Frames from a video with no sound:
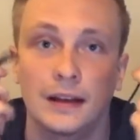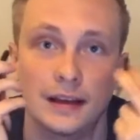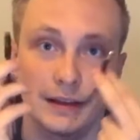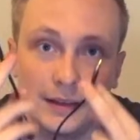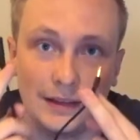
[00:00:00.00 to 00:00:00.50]

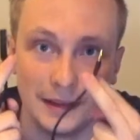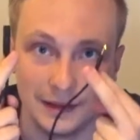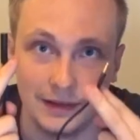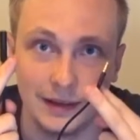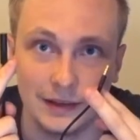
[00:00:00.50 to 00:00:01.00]
as easy
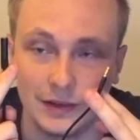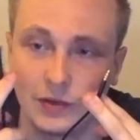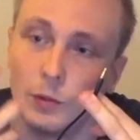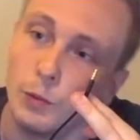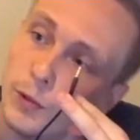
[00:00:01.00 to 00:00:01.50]
as this.
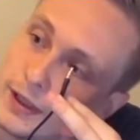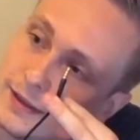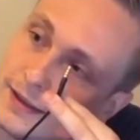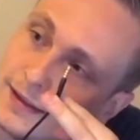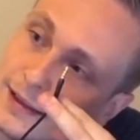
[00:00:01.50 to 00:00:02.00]
So
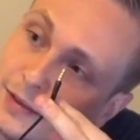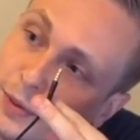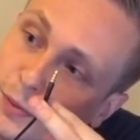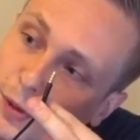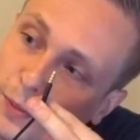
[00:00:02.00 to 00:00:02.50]
with these
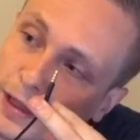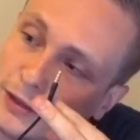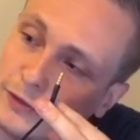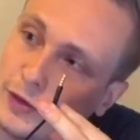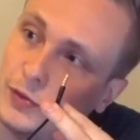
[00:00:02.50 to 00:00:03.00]
Boom Pro
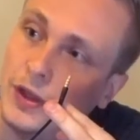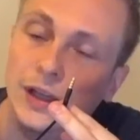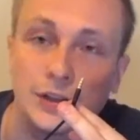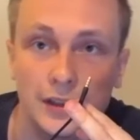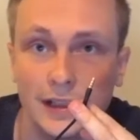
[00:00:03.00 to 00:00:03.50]
microphone,
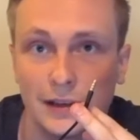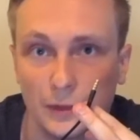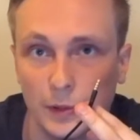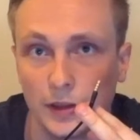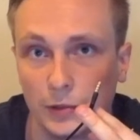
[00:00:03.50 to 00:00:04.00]
you get the
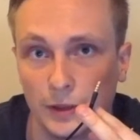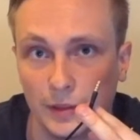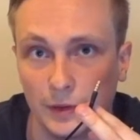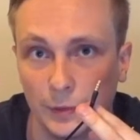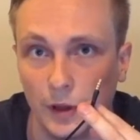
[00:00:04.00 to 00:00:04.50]
splitter with
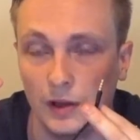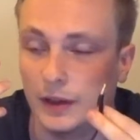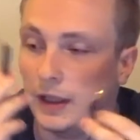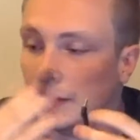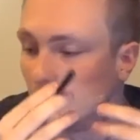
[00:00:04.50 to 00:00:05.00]
them as well.